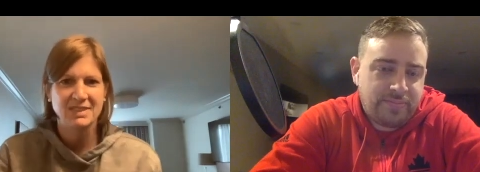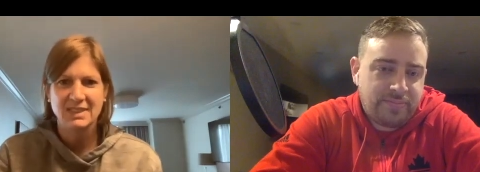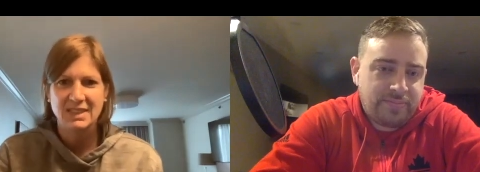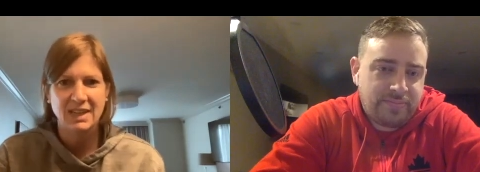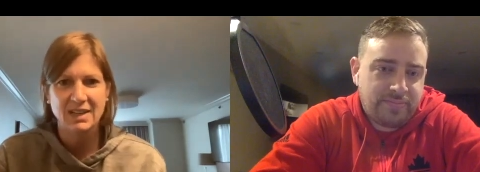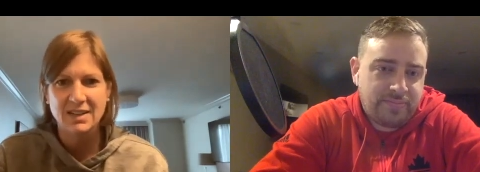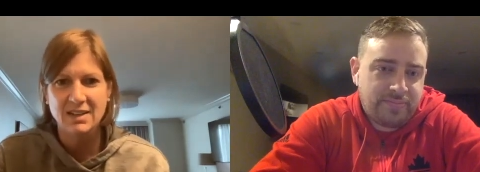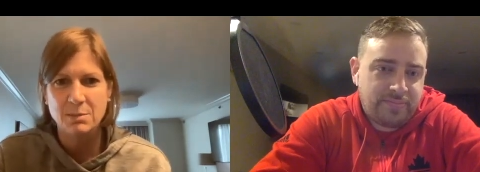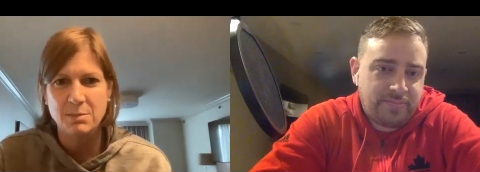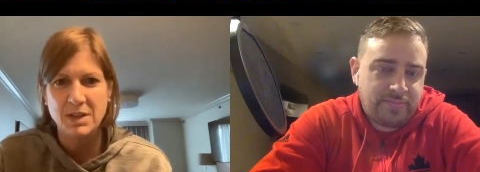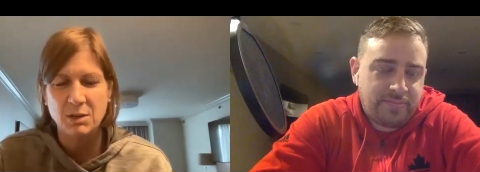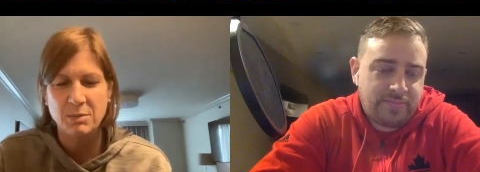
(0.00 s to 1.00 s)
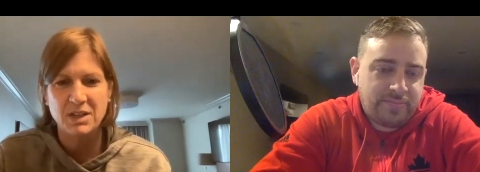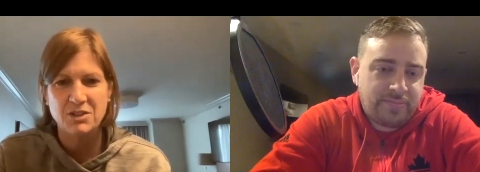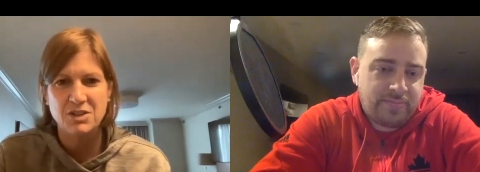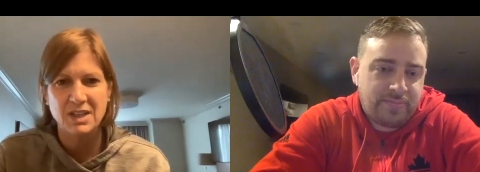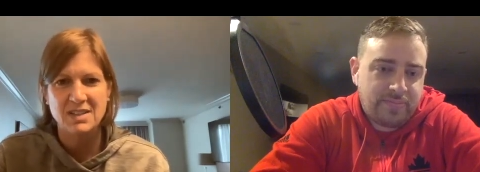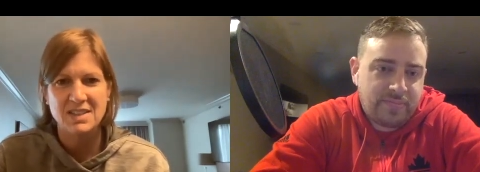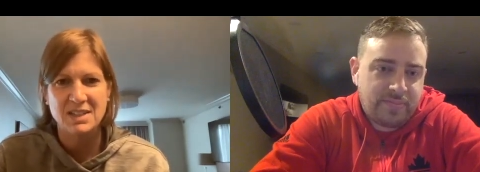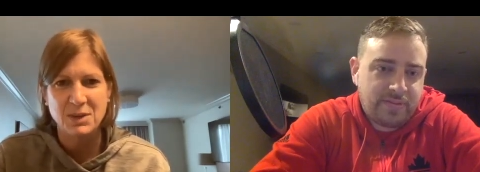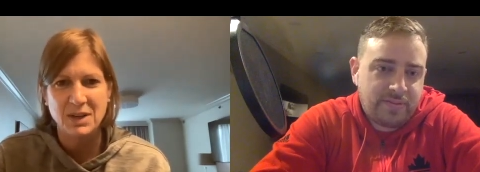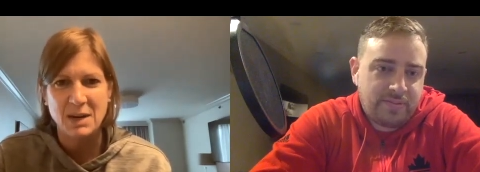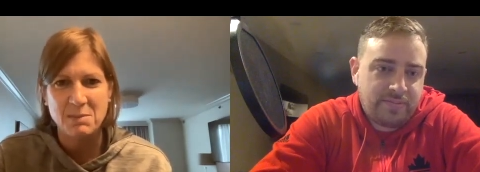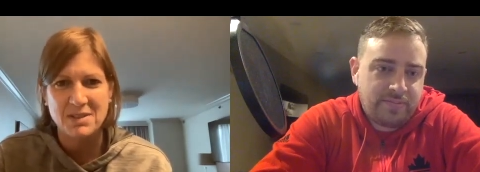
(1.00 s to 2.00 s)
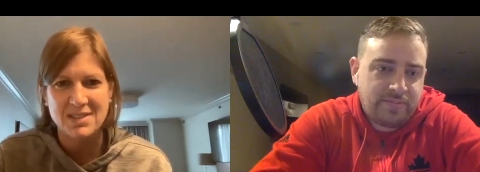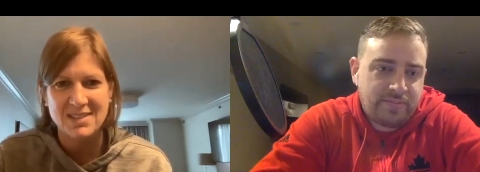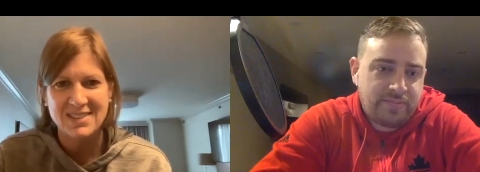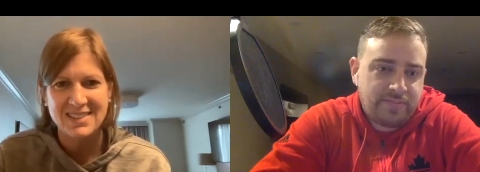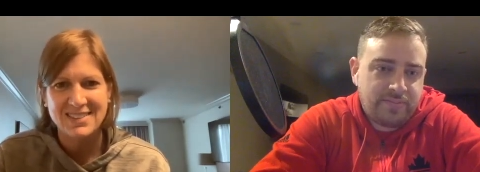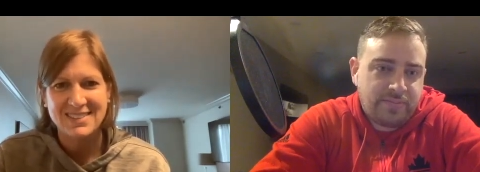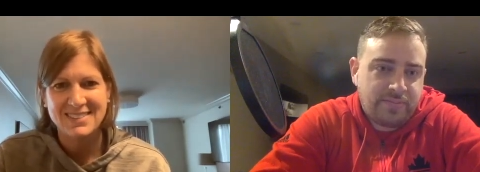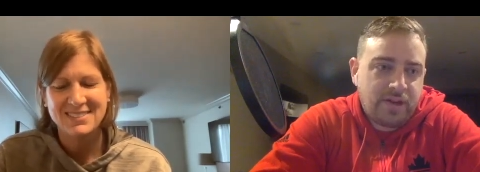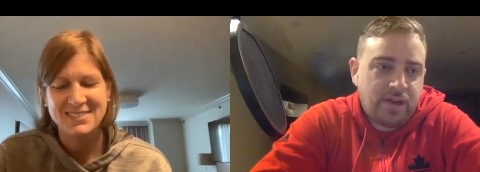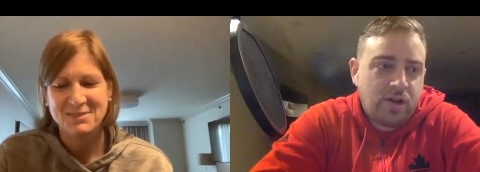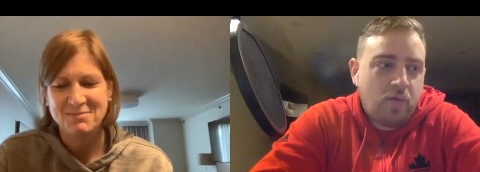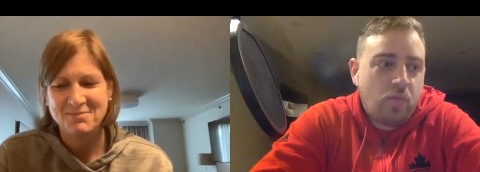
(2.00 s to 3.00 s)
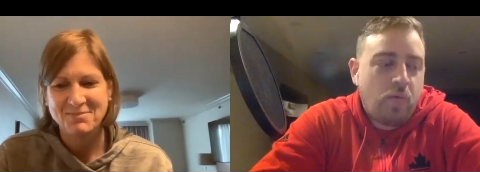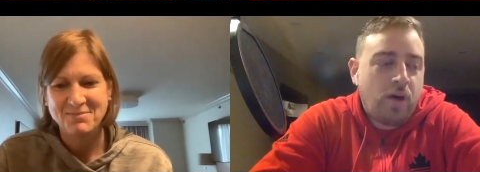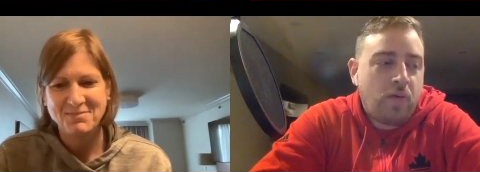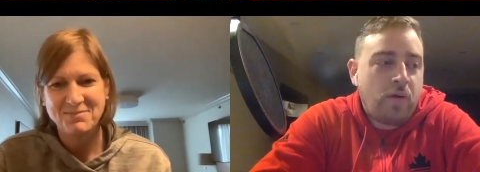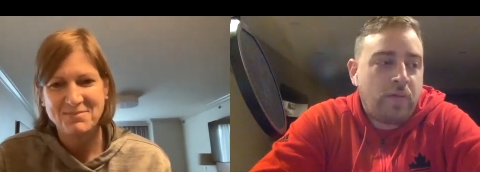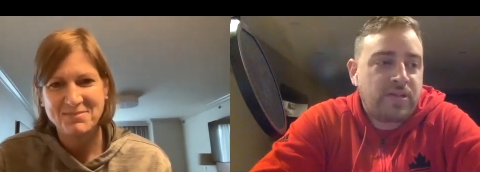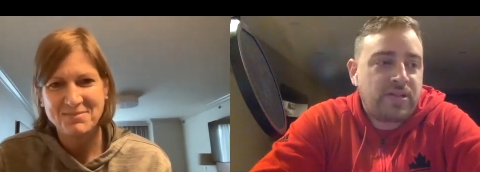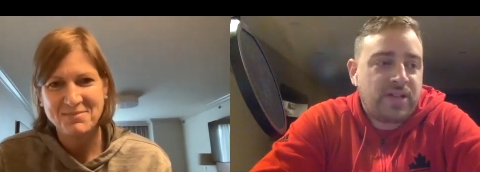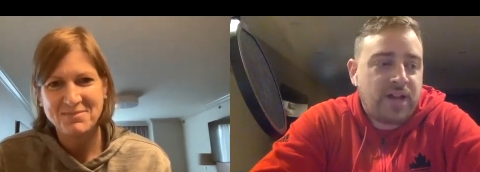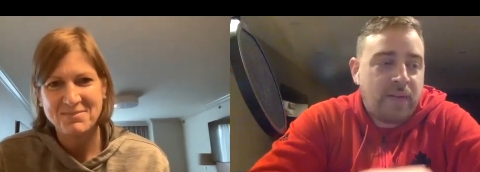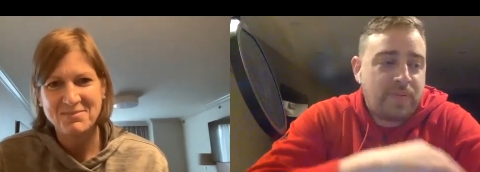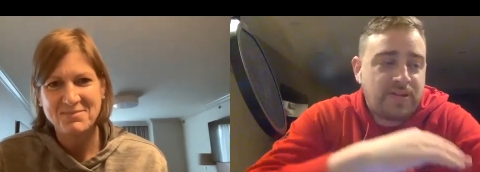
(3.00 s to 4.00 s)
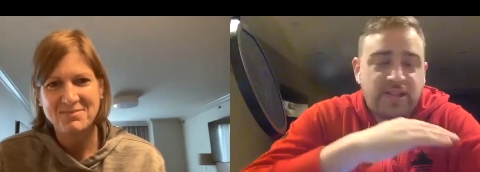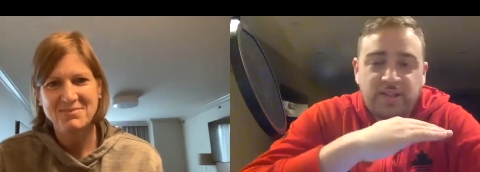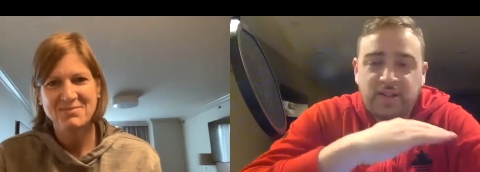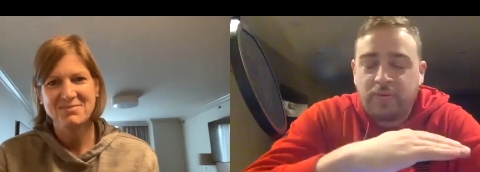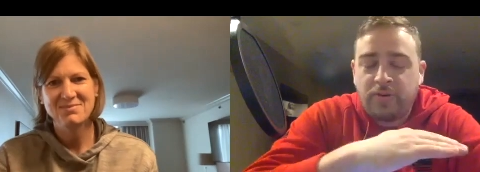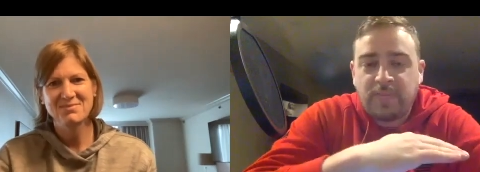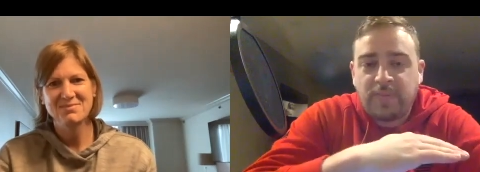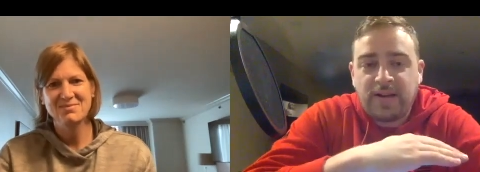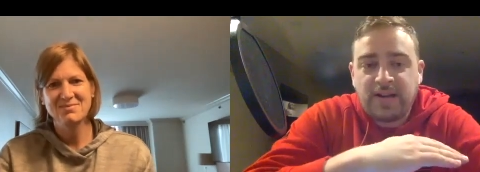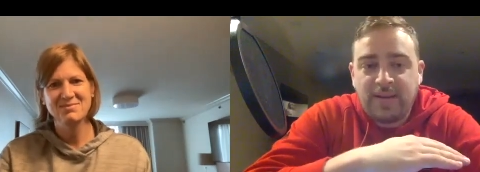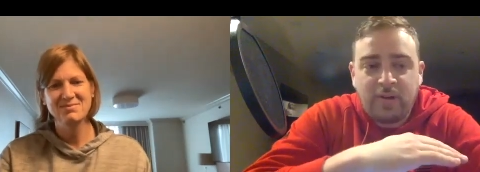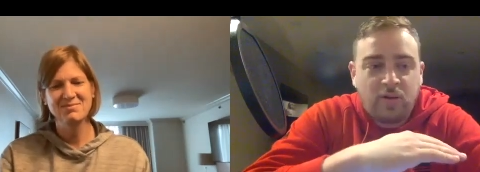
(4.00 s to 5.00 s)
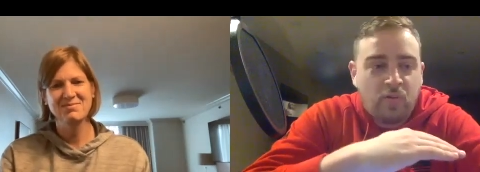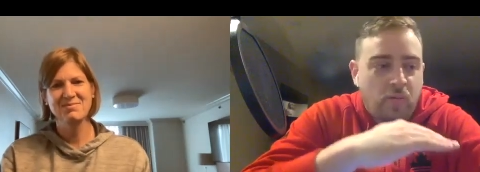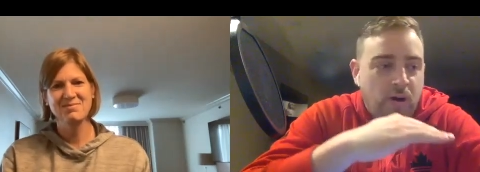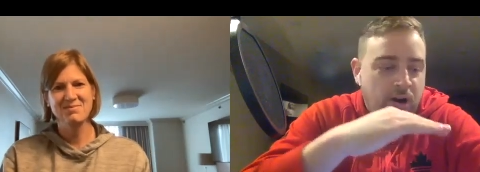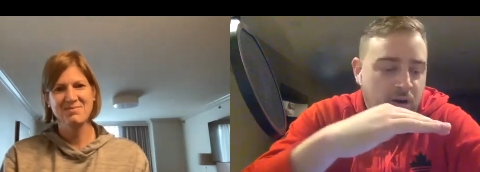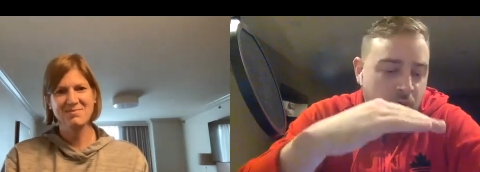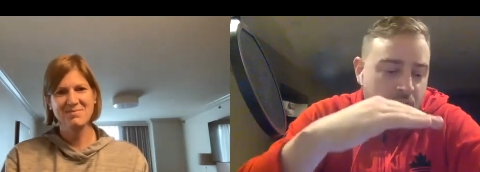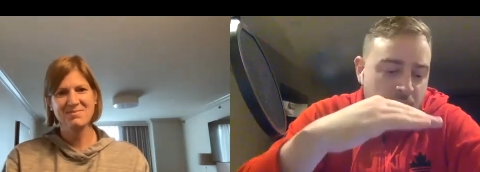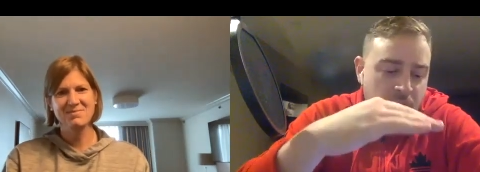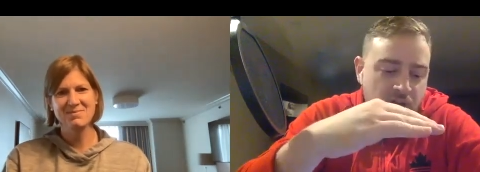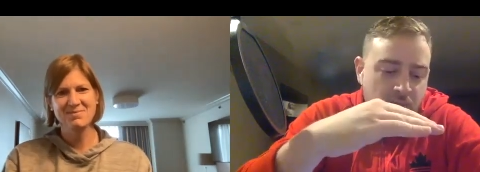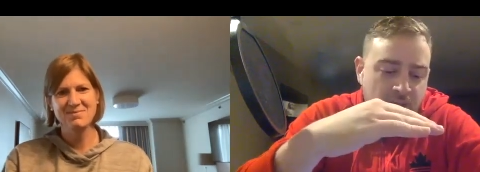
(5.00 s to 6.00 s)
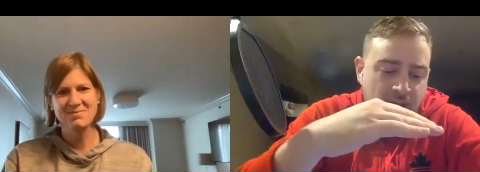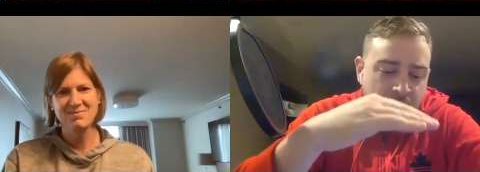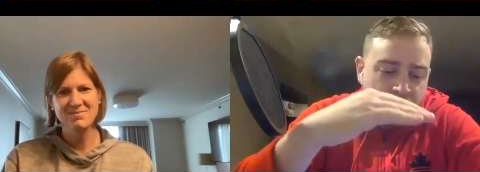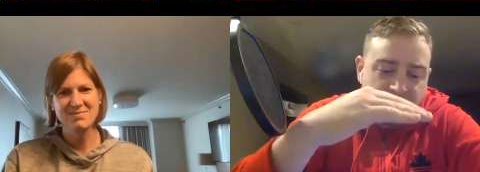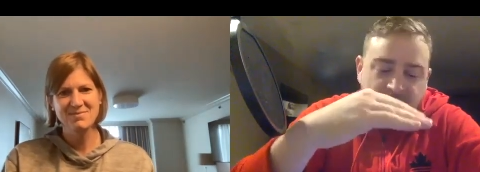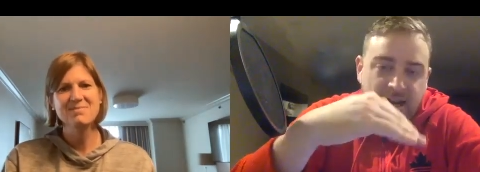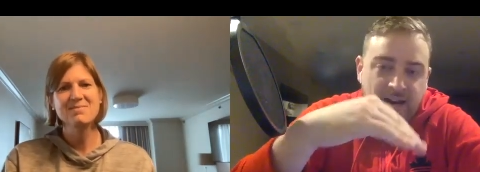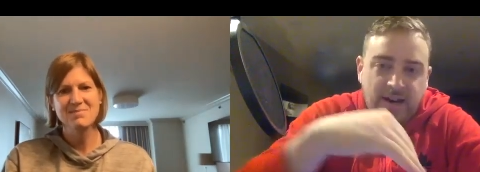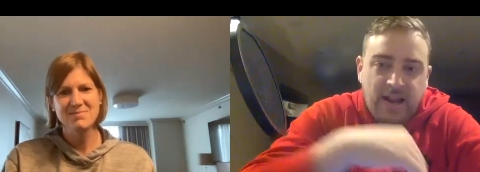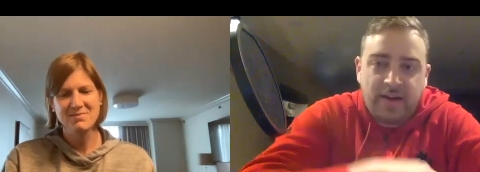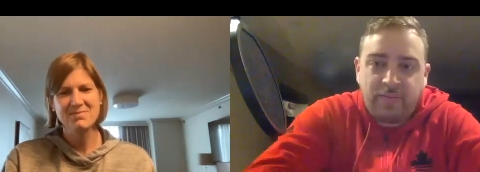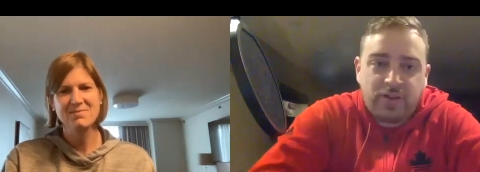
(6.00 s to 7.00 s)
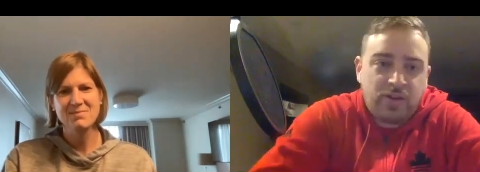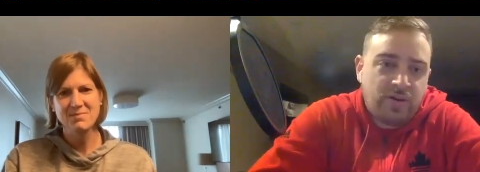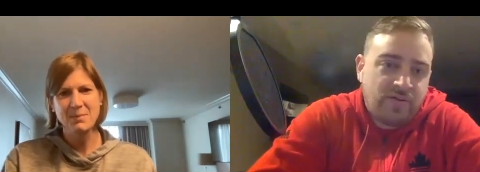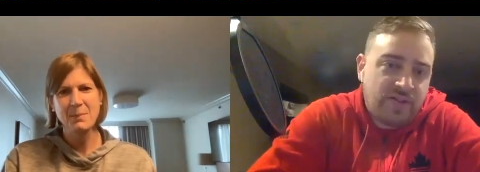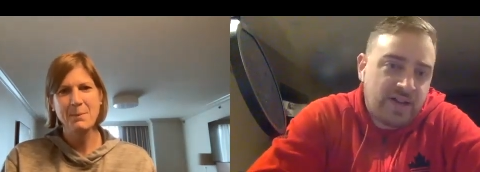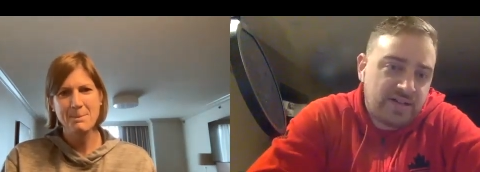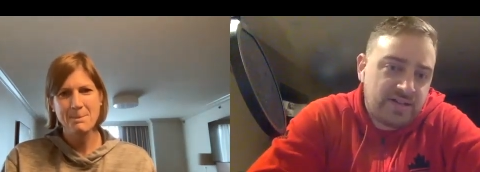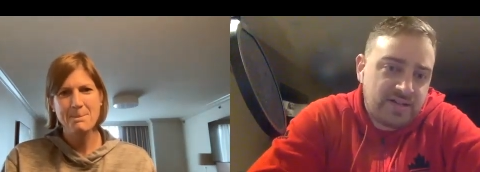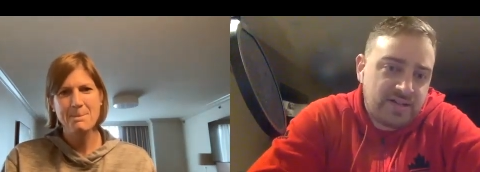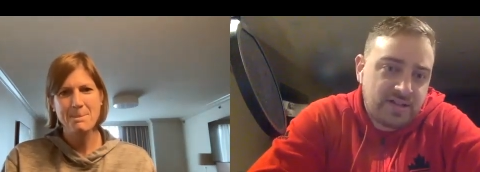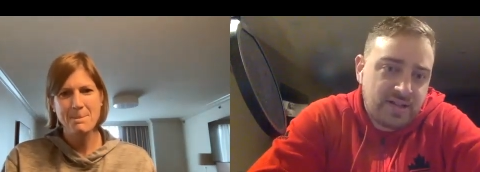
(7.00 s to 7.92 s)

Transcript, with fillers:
Speaker 1: yeah, it'll it'll be interesting to see what happens. What what
Speaker 2: was uh, up until the point of the pandemic? Where where were you at with Canada and with U of S?